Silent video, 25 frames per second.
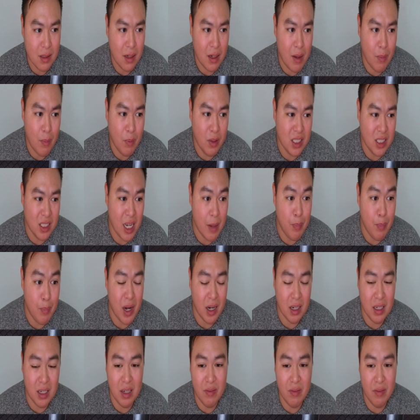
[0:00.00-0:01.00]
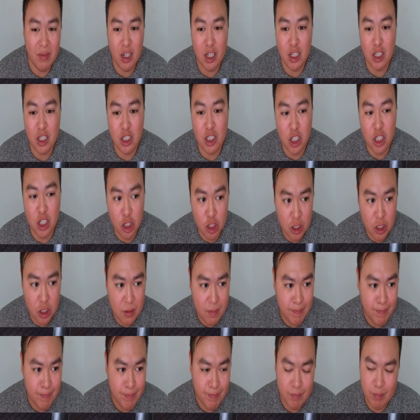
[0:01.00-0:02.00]
I'm going to say Buckley via
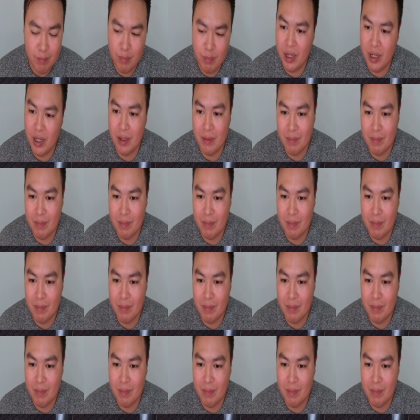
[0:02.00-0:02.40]
decision, but